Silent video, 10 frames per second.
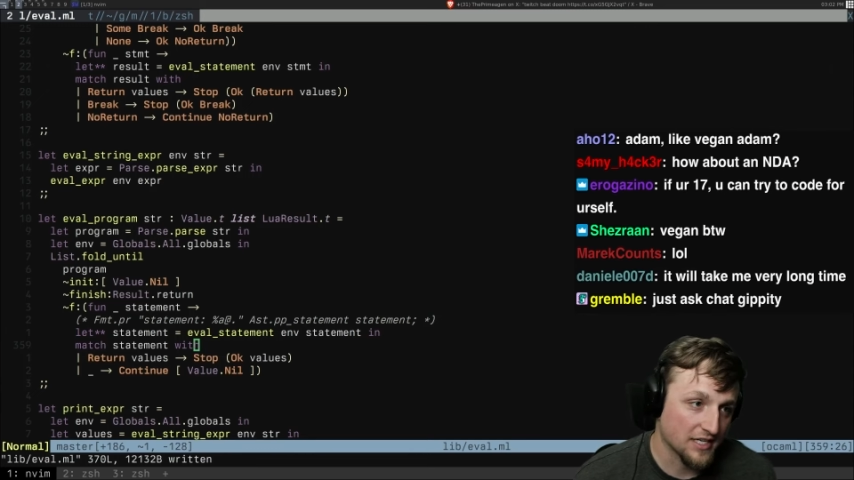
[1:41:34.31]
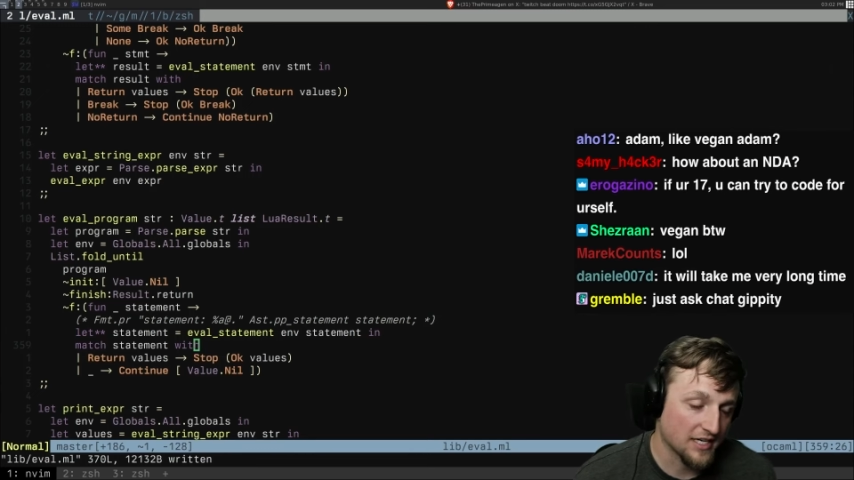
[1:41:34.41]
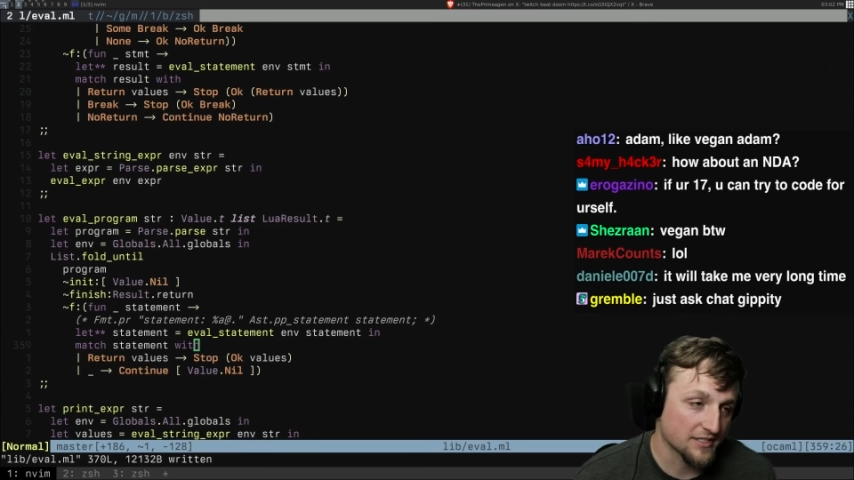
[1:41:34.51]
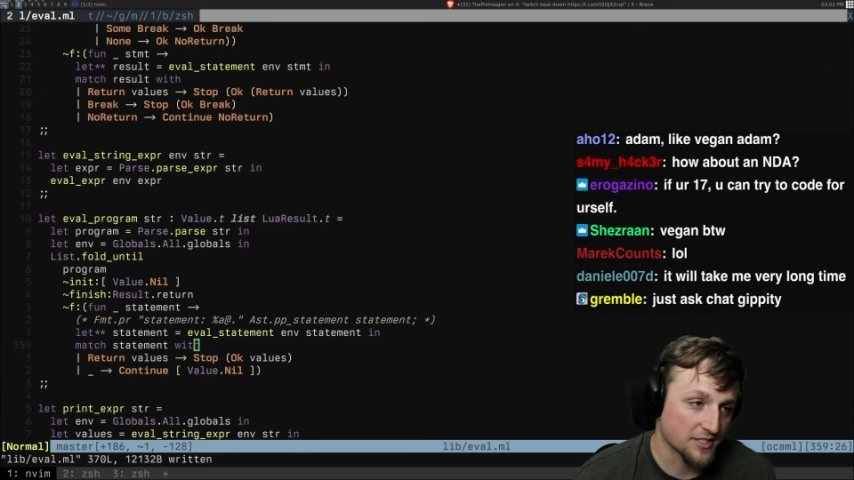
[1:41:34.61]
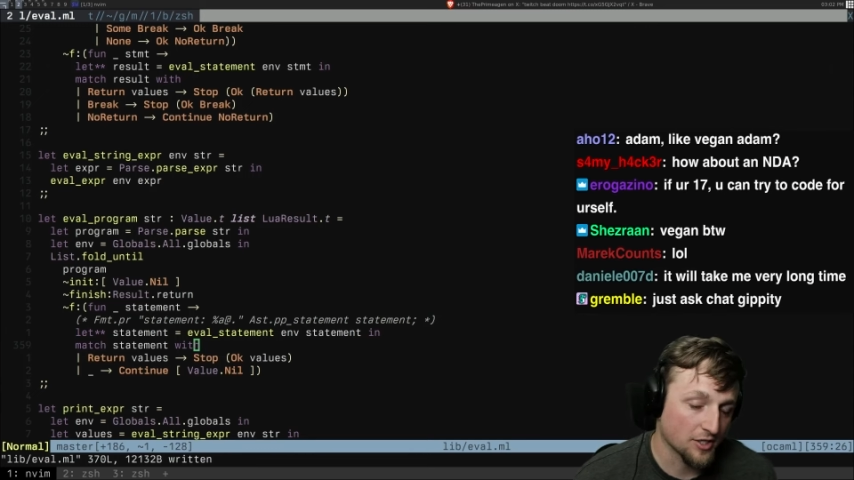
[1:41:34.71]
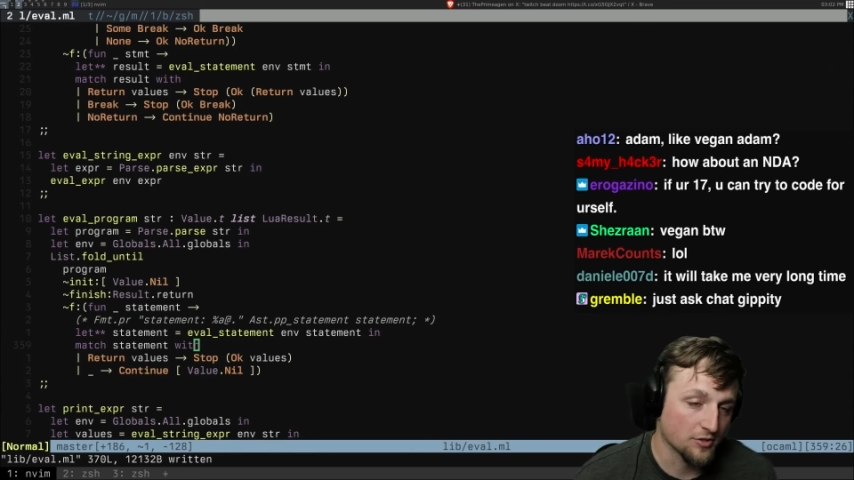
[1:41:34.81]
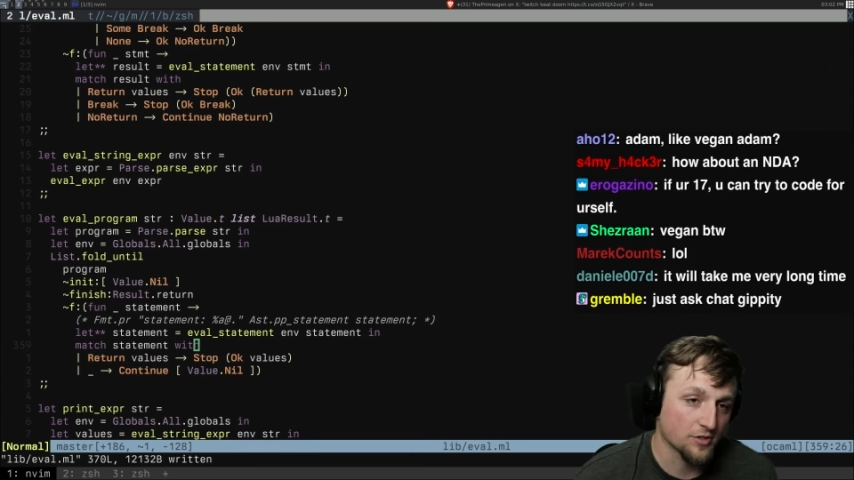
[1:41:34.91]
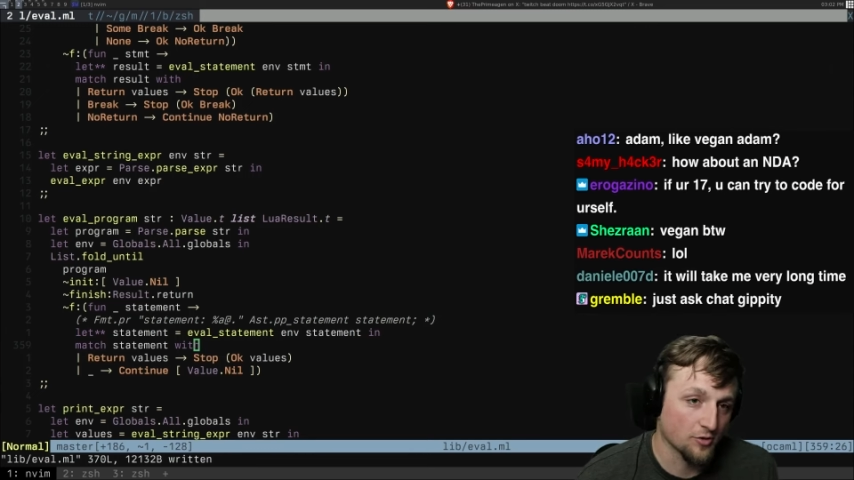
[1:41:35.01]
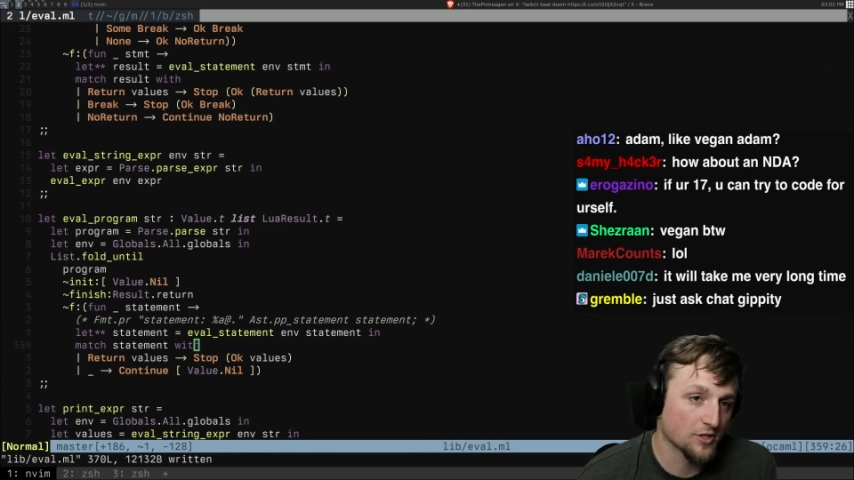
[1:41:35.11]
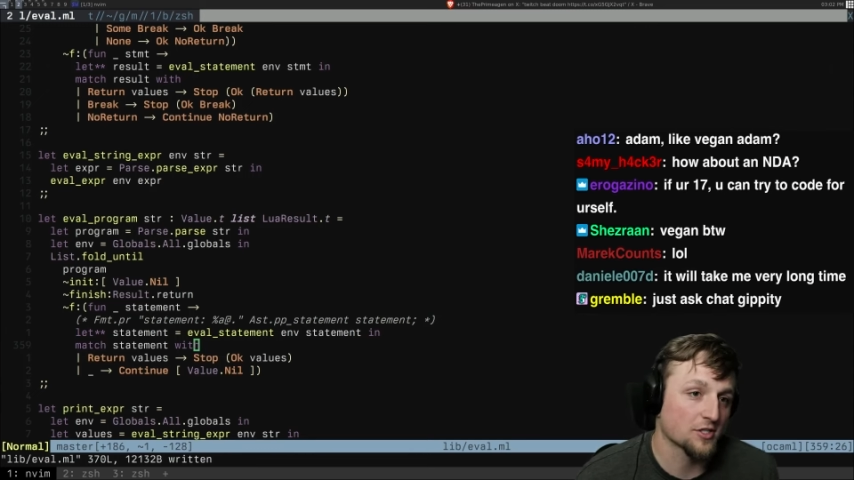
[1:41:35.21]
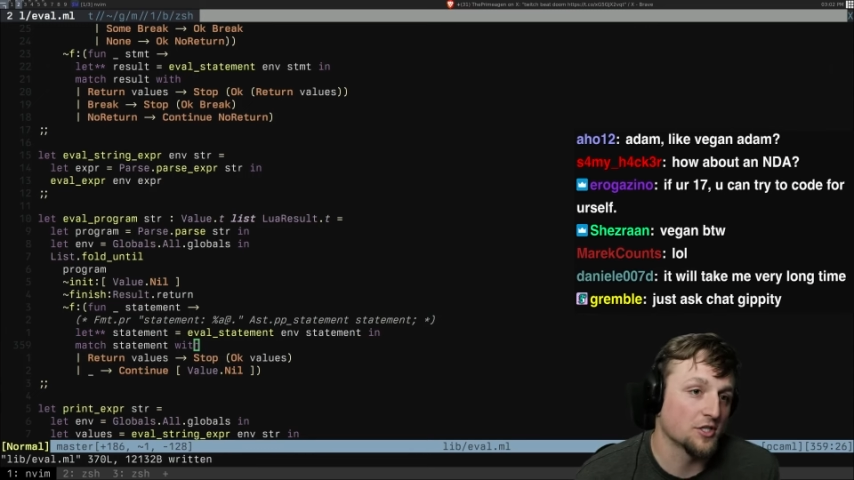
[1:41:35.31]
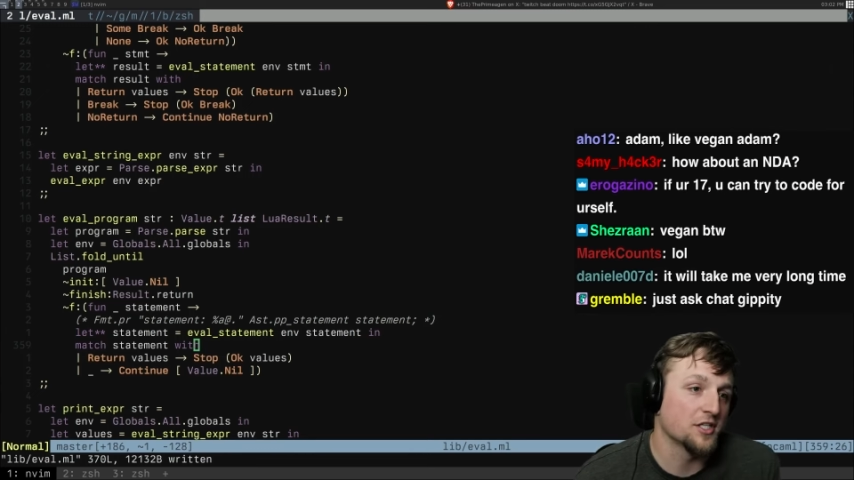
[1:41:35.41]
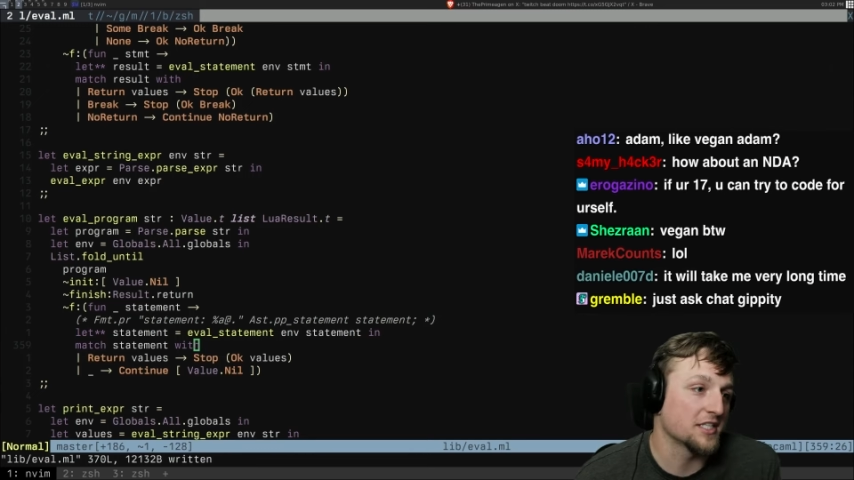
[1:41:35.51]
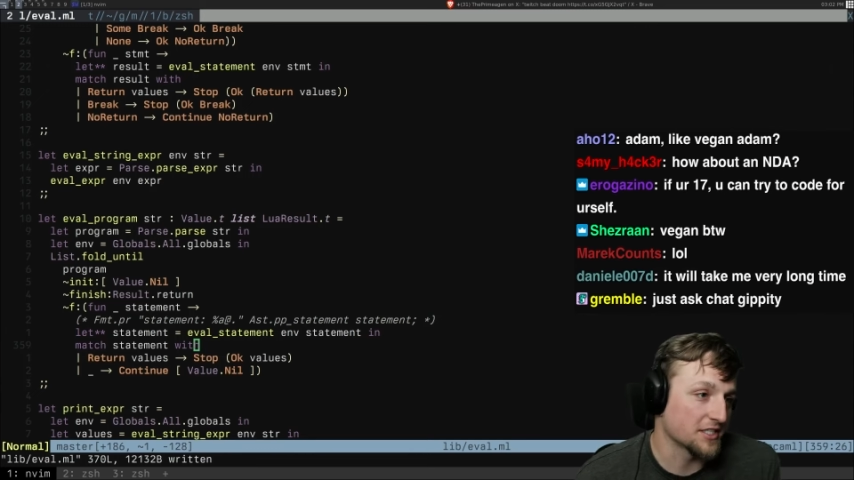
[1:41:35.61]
how to code or learning